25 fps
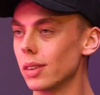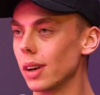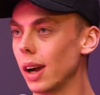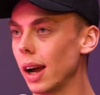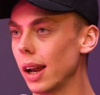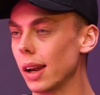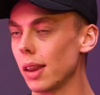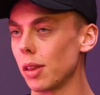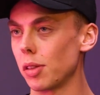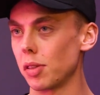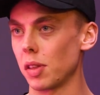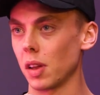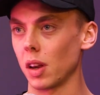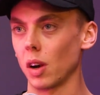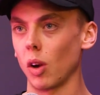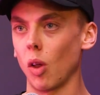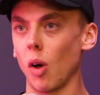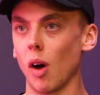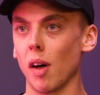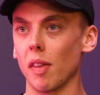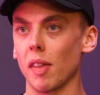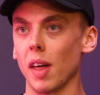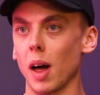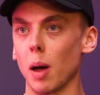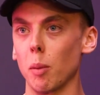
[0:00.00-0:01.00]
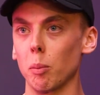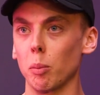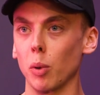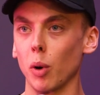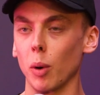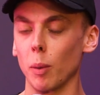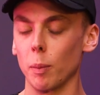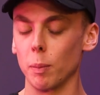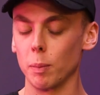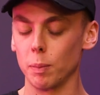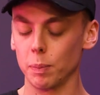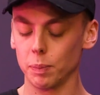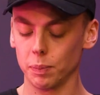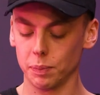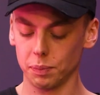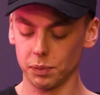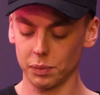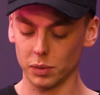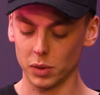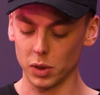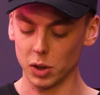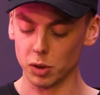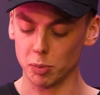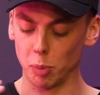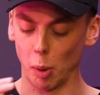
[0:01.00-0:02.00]
anything like that, but
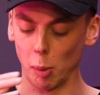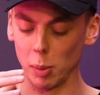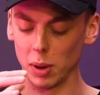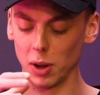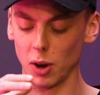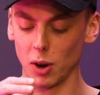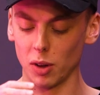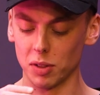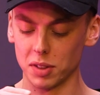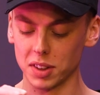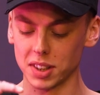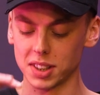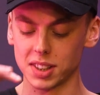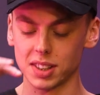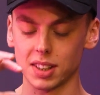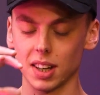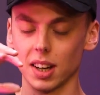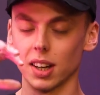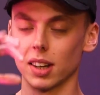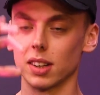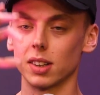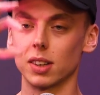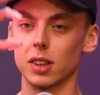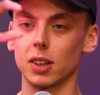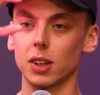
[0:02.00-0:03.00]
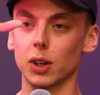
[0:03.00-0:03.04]
you probably heard this said,